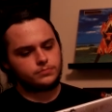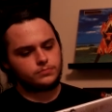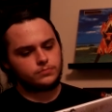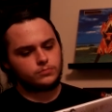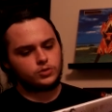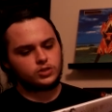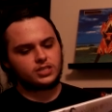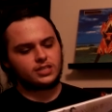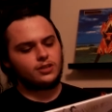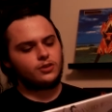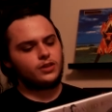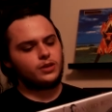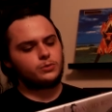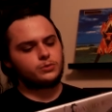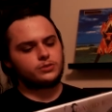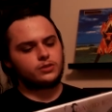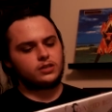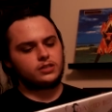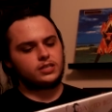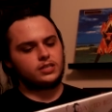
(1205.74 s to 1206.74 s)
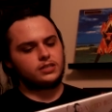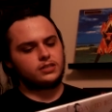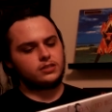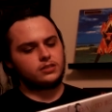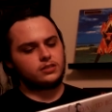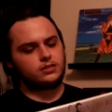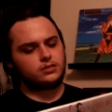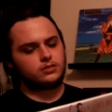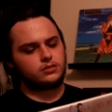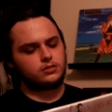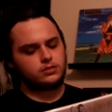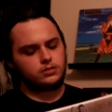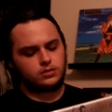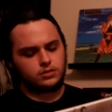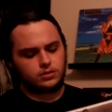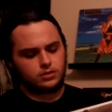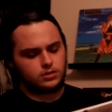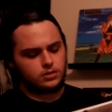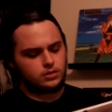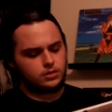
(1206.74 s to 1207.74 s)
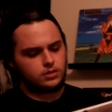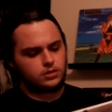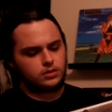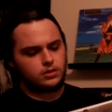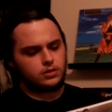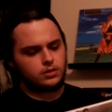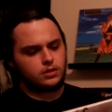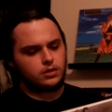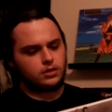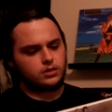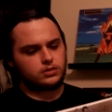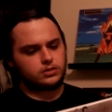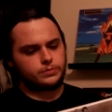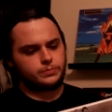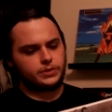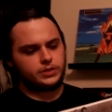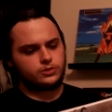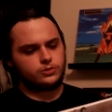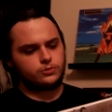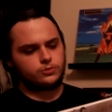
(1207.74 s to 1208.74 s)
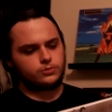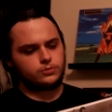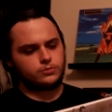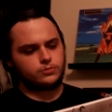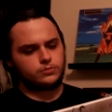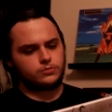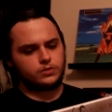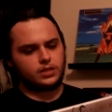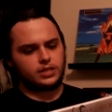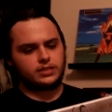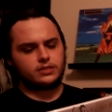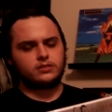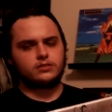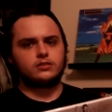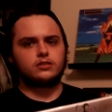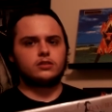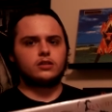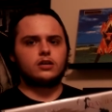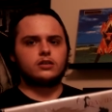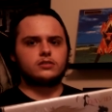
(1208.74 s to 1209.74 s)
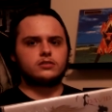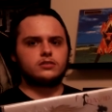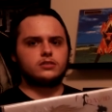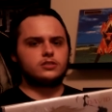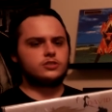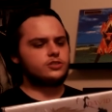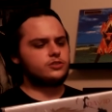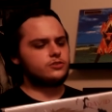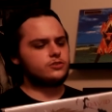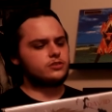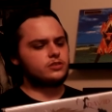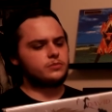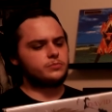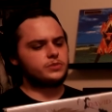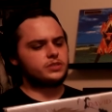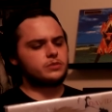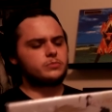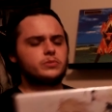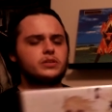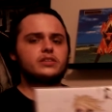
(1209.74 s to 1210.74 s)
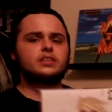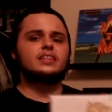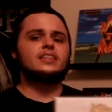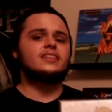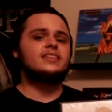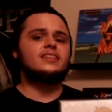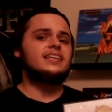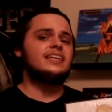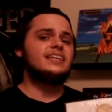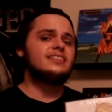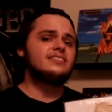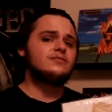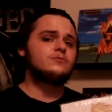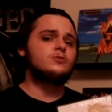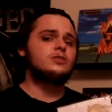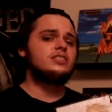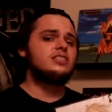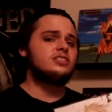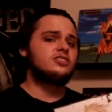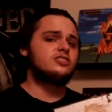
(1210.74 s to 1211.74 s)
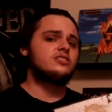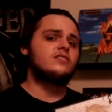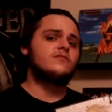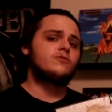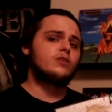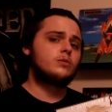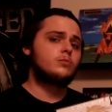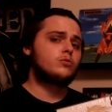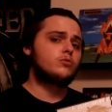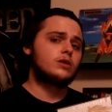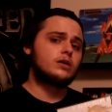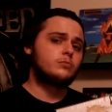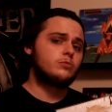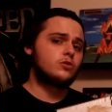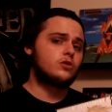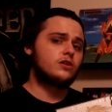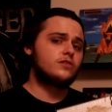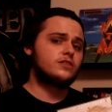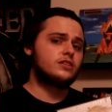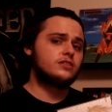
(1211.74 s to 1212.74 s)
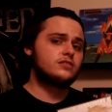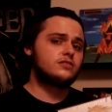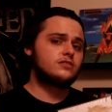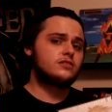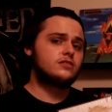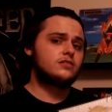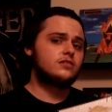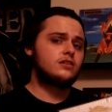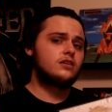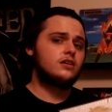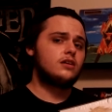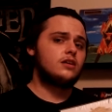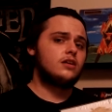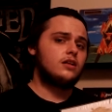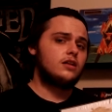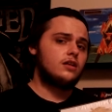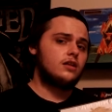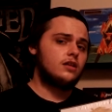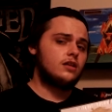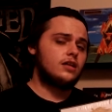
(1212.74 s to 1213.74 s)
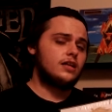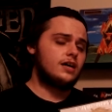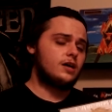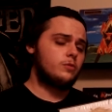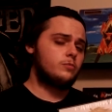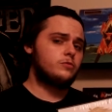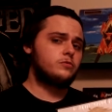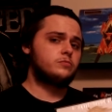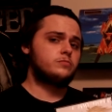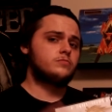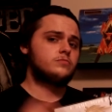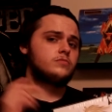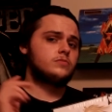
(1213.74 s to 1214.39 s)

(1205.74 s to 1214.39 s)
Which I know that was on a special, like, deluxe edition or something, but his rendition of Rebel Rebel on this album